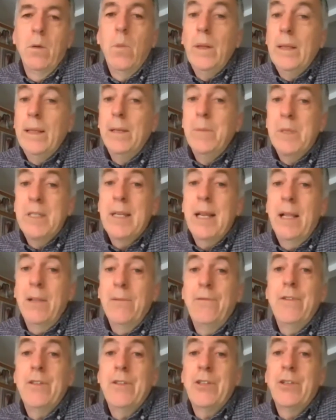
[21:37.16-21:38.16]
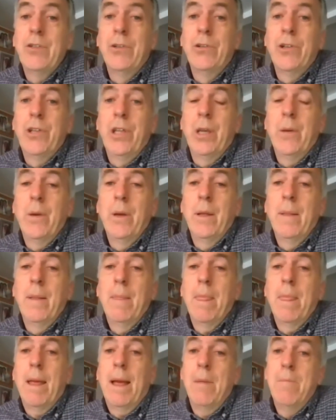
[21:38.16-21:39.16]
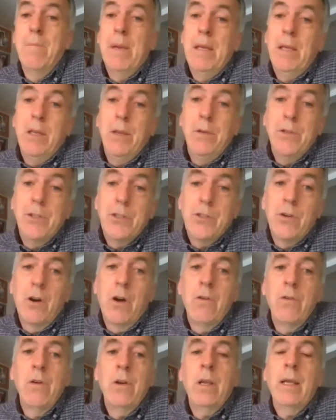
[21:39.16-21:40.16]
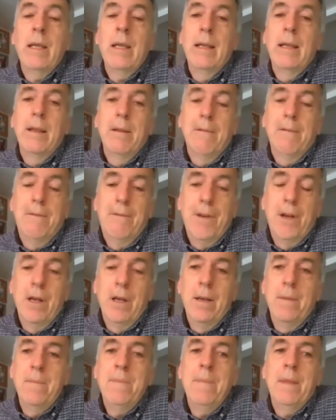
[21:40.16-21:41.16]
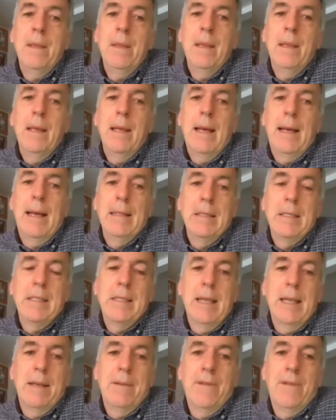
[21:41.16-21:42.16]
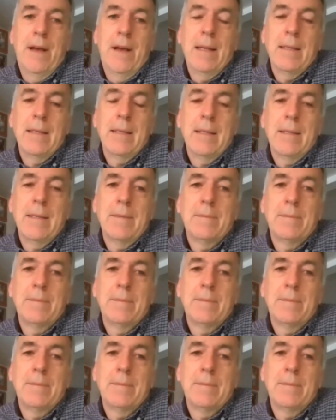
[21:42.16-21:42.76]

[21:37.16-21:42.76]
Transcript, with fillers: will himself restore you and make you strong, firm, and steadfast.